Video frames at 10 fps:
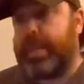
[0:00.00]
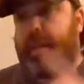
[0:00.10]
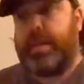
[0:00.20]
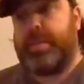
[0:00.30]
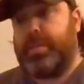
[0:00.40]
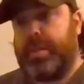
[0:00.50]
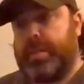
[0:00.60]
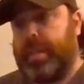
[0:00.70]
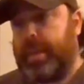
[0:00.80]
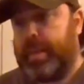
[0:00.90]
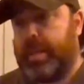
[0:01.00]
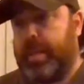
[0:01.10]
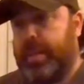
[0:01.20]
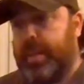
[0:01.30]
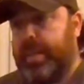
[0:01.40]
is a high stress thing
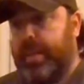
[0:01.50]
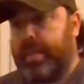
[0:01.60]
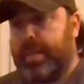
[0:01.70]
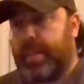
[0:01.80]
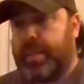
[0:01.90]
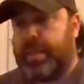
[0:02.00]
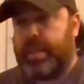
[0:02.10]
is that